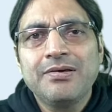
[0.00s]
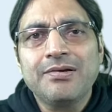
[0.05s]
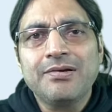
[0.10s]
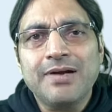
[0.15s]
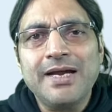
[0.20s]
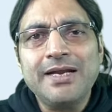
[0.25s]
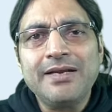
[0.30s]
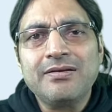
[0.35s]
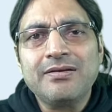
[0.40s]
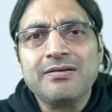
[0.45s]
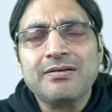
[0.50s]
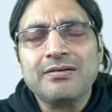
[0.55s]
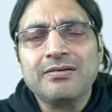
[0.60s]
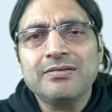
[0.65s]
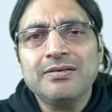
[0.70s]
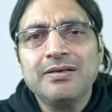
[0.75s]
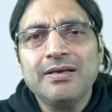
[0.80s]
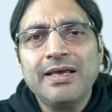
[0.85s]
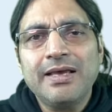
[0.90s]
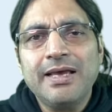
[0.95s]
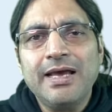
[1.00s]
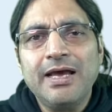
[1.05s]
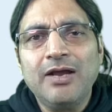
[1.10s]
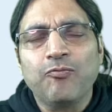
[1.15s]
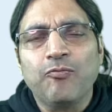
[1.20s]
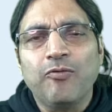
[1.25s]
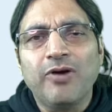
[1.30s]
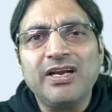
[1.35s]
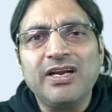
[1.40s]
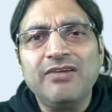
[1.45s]
Right?
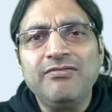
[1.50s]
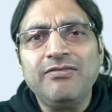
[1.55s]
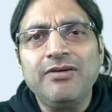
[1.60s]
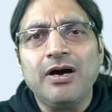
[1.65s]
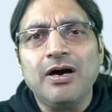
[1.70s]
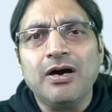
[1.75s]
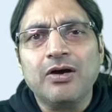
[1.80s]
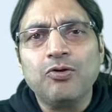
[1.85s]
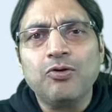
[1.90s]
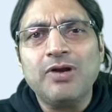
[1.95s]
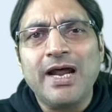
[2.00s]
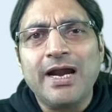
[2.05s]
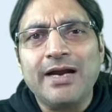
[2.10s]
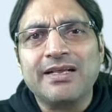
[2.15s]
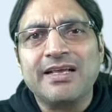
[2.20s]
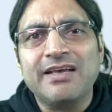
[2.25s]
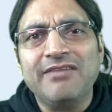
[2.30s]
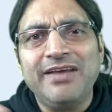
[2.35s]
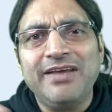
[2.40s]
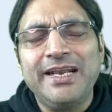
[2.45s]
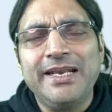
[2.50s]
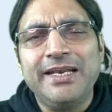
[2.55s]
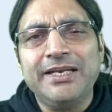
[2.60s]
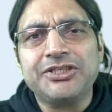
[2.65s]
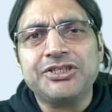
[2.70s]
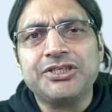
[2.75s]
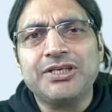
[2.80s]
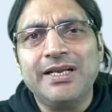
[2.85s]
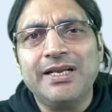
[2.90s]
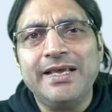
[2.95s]
And whatever Arun had given
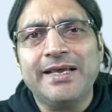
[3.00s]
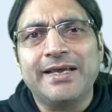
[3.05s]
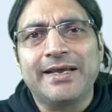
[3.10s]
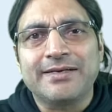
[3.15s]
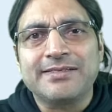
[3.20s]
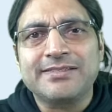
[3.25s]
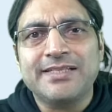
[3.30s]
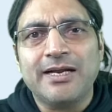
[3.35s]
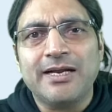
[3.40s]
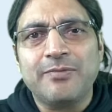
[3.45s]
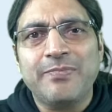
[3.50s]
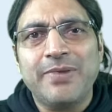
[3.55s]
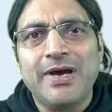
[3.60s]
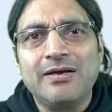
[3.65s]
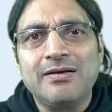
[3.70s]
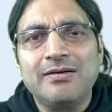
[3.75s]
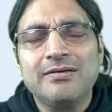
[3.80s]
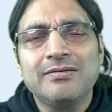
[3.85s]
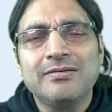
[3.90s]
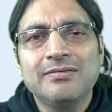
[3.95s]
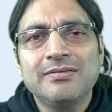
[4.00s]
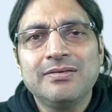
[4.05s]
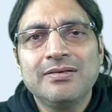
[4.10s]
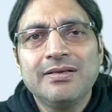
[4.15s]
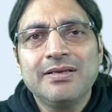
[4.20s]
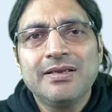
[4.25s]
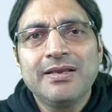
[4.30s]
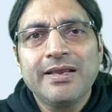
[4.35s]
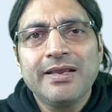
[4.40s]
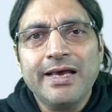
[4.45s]
initially, he gets that back.
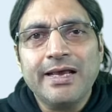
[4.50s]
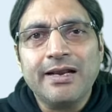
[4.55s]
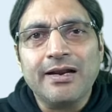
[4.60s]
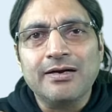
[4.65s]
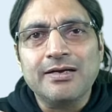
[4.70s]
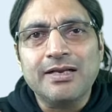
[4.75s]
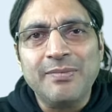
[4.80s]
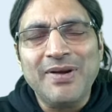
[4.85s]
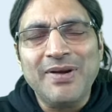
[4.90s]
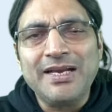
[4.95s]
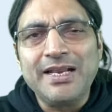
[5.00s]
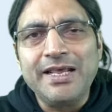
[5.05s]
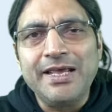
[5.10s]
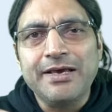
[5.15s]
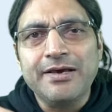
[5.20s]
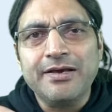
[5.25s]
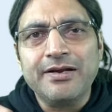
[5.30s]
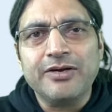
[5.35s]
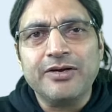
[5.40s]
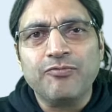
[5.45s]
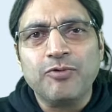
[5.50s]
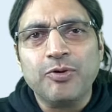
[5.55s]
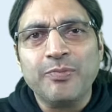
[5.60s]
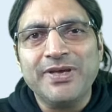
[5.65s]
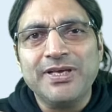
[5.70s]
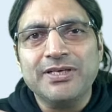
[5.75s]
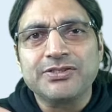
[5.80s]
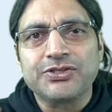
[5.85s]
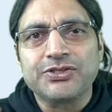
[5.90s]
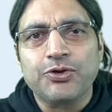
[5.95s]
And ultimately here it would
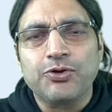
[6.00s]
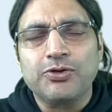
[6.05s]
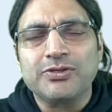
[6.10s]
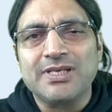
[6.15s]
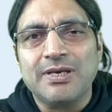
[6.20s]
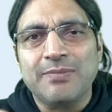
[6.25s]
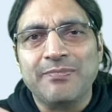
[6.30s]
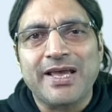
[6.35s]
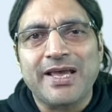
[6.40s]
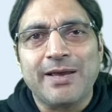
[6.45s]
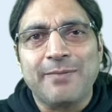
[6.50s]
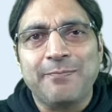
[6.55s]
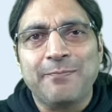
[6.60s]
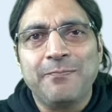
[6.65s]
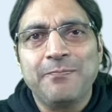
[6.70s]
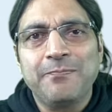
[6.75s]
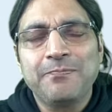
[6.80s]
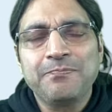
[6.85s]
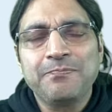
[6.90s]
be a zero-sum game.